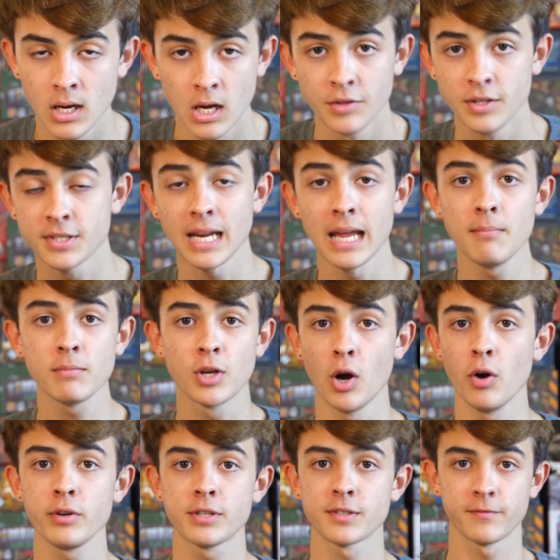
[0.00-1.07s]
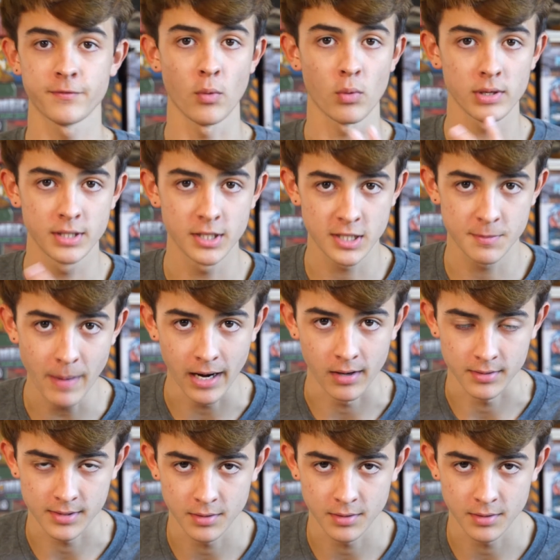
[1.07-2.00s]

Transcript: The same goes for despairs.